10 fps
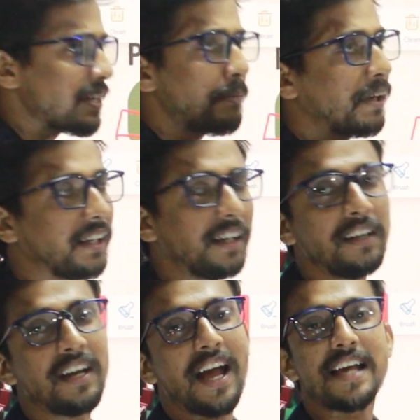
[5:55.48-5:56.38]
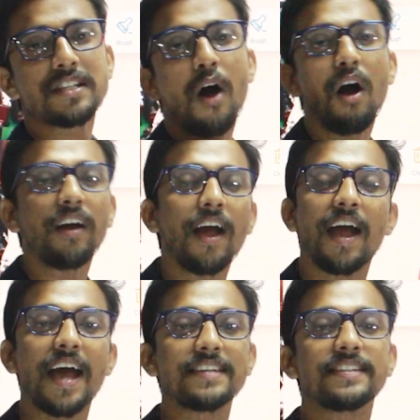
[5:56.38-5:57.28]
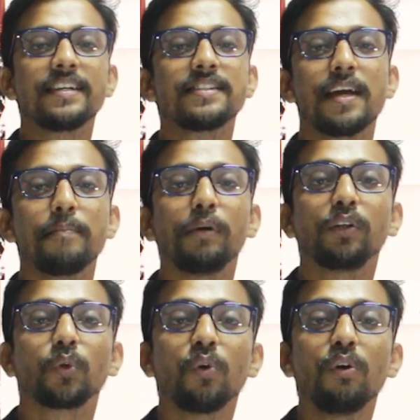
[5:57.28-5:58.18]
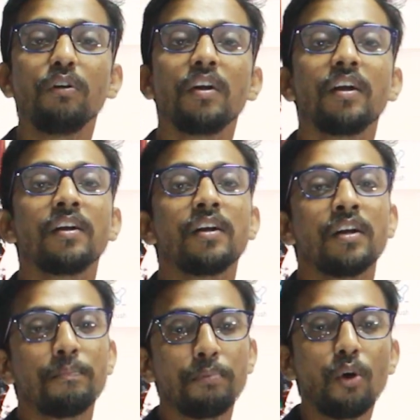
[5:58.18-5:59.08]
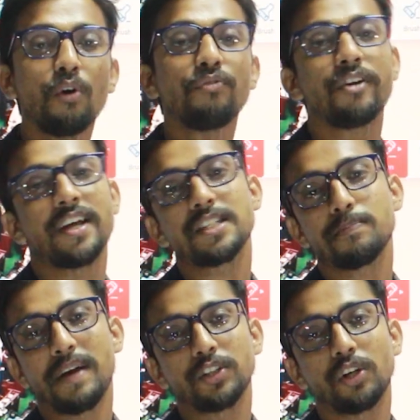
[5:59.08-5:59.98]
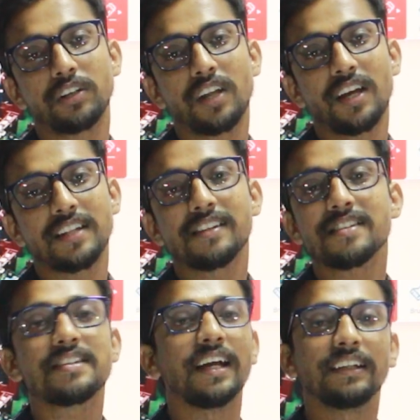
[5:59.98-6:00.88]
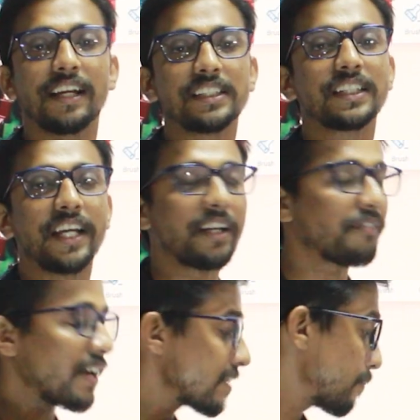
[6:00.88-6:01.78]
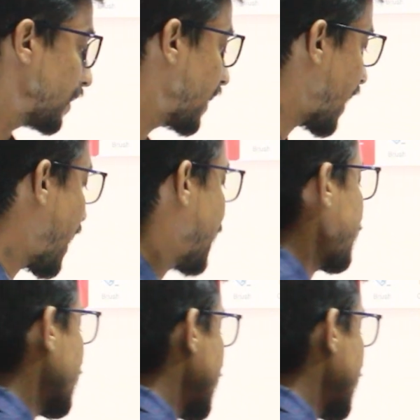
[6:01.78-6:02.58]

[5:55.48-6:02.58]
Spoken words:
similar as long as he is able to prove his majority in the State Legislative Assembly, and